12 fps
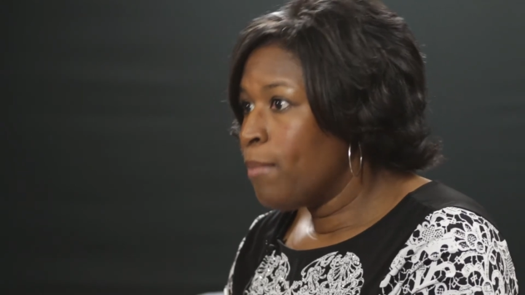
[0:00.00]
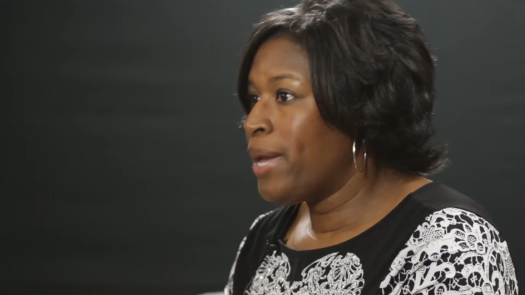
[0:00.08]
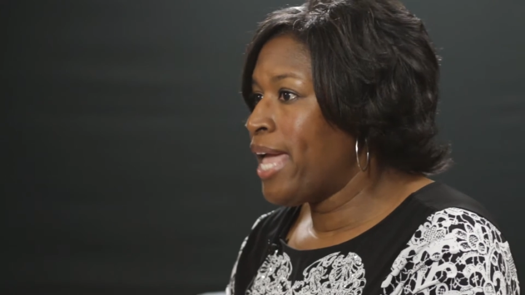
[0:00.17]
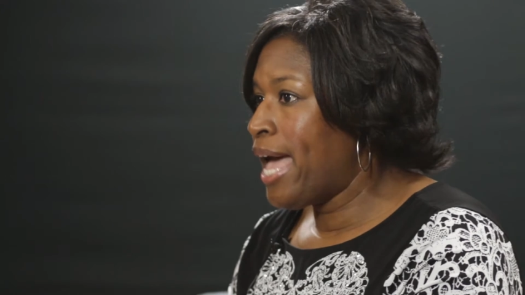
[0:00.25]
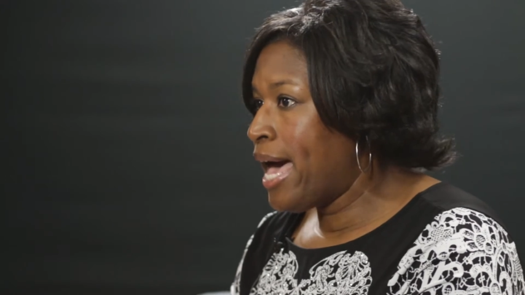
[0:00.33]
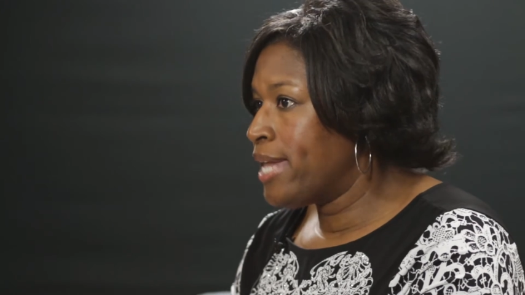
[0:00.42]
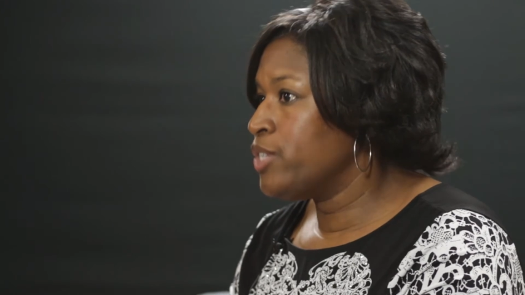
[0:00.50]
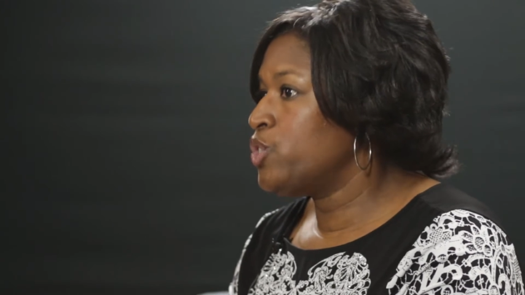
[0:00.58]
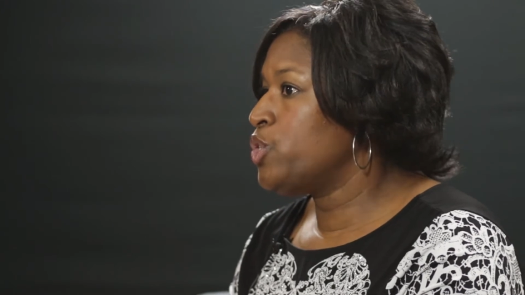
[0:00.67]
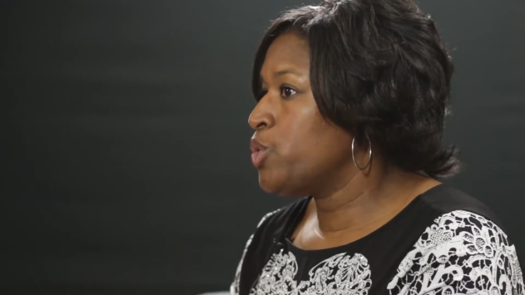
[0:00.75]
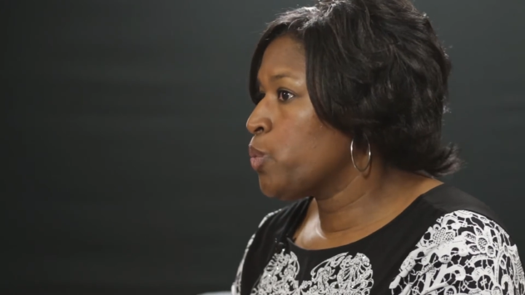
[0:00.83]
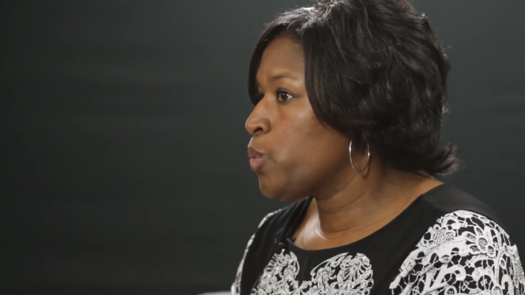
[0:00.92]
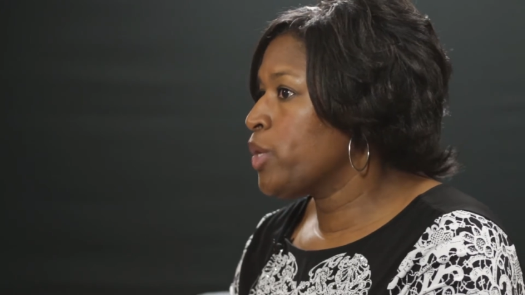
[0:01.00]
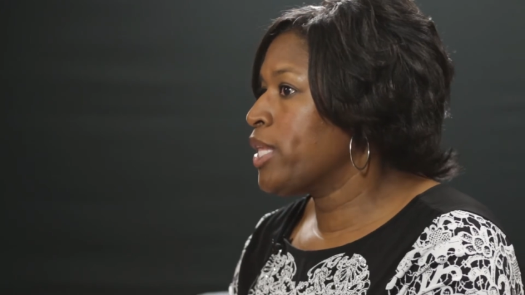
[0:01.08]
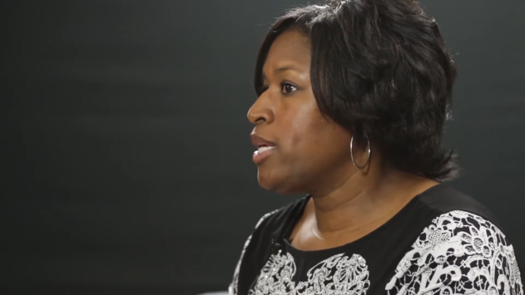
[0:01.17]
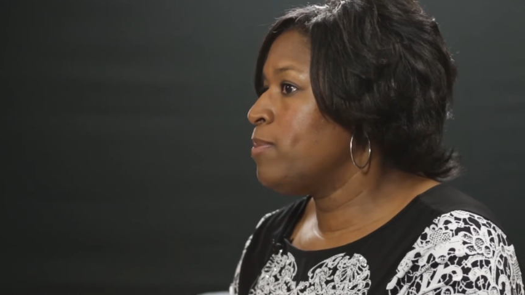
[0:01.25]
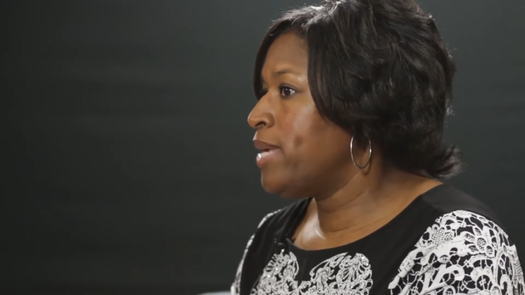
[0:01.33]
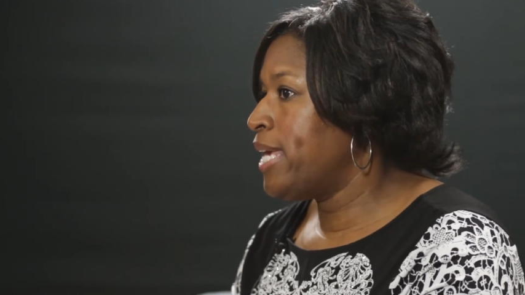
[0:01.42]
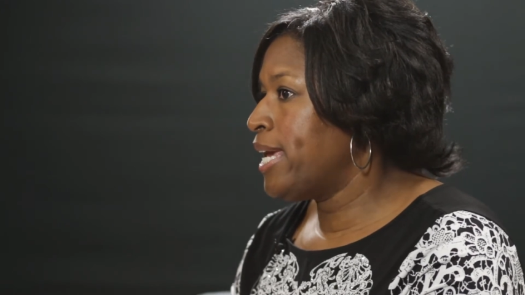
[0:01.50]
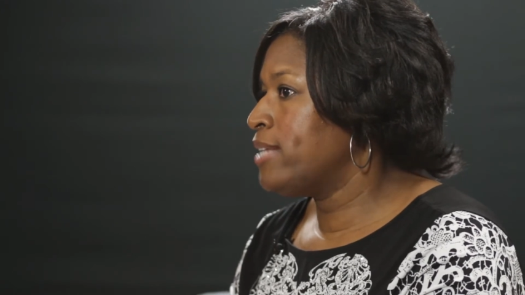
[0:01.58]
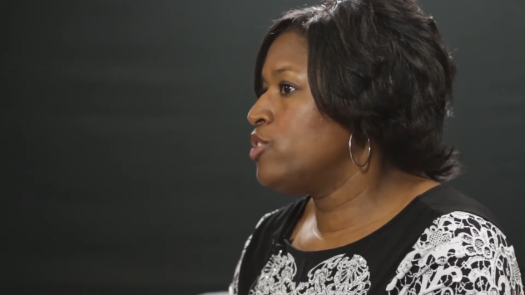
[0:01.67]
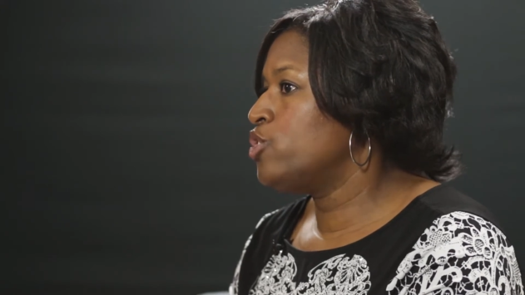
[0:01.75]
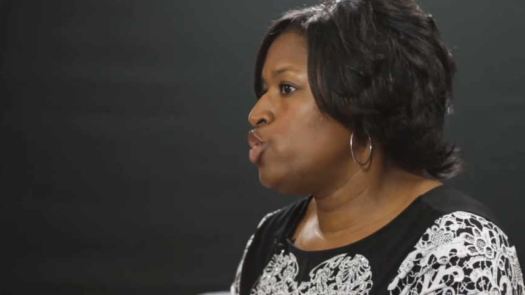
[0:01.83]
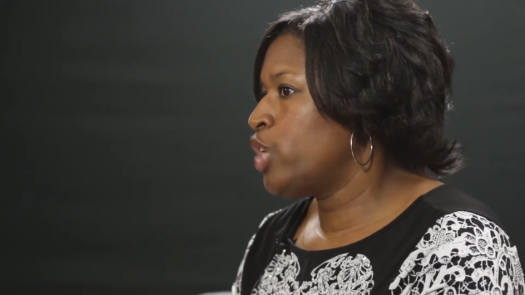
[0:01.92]
my attitude really
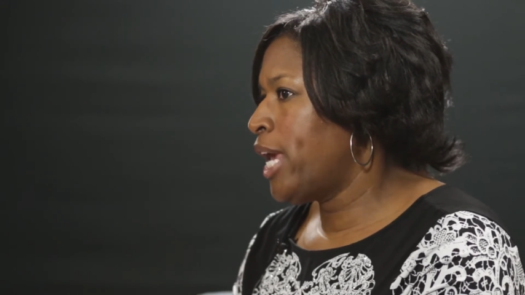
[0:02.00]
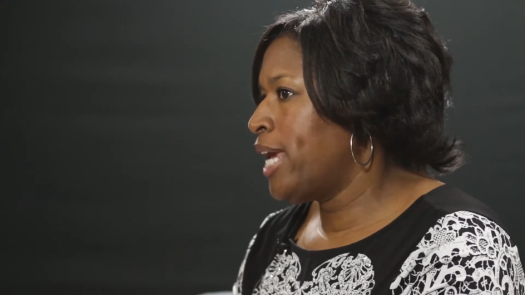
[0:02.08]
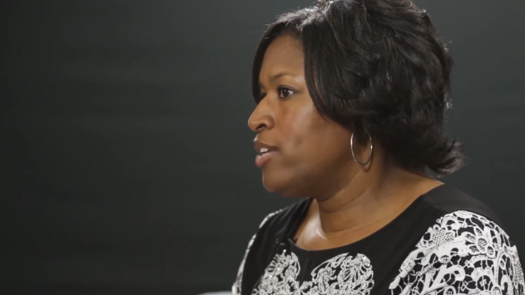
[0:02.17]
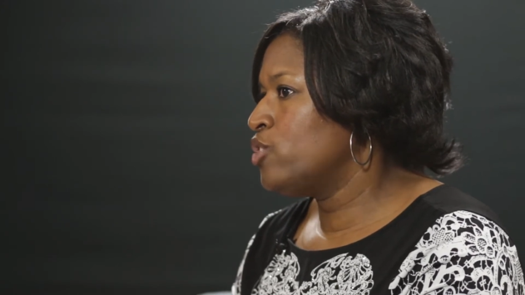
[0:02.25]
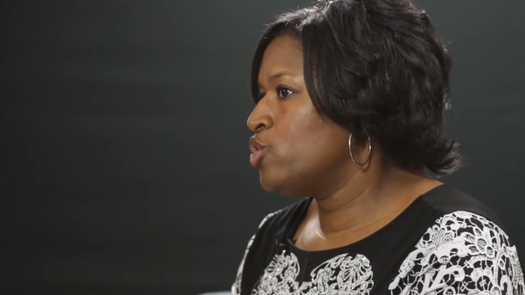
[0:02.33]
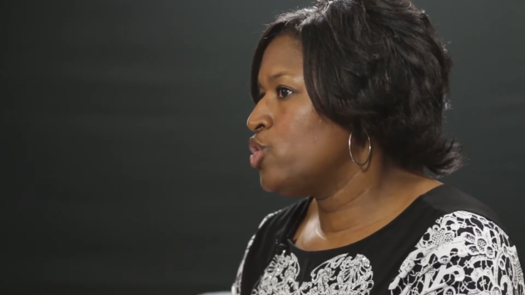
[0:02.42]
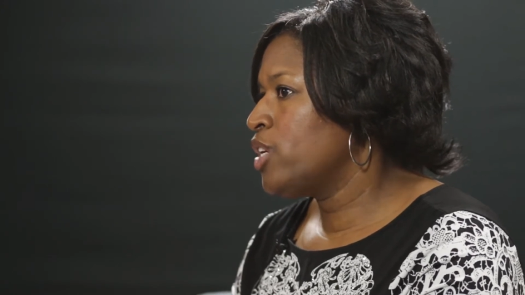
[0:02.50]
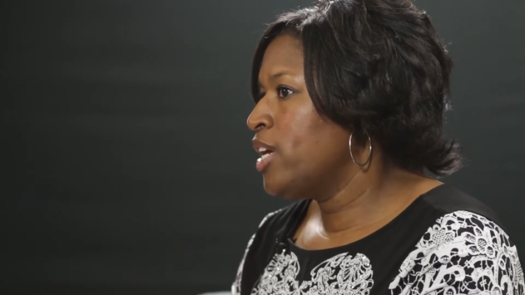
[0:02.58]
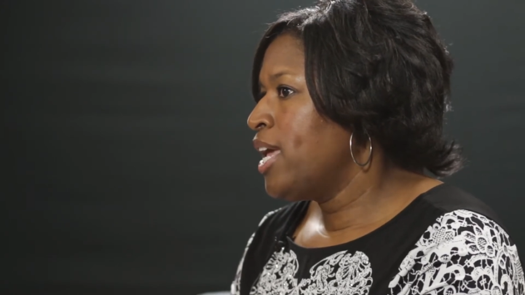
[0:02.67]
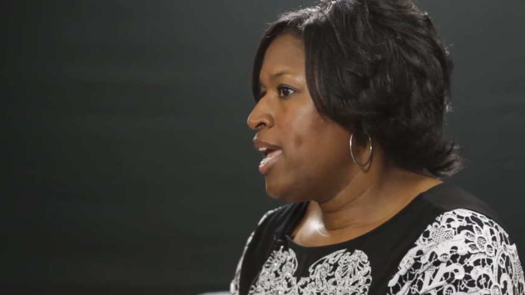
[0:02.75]
began to change.